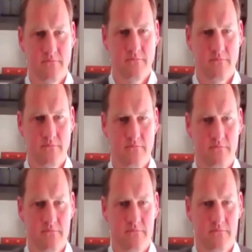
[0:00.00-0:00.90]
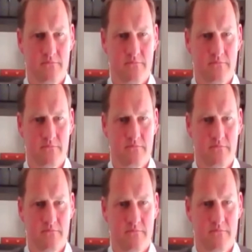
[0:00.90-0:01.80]

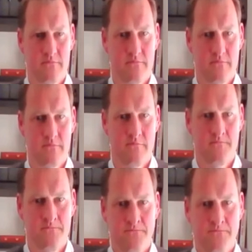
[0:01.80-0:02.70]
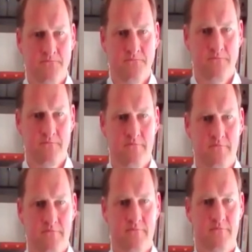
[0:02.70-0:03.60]

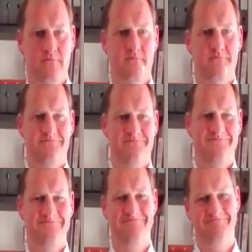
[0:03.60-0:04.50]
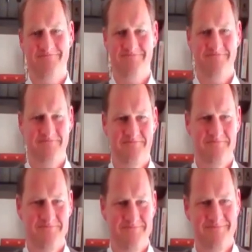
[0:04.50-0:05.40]

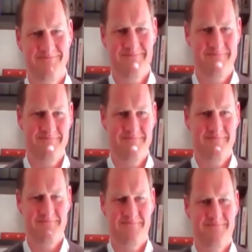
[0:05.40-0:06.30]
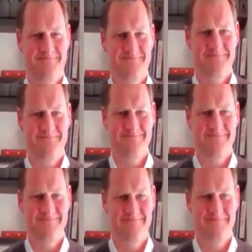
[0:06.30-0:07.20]

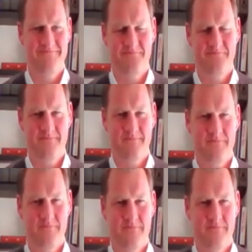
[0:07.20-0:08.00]
(silent)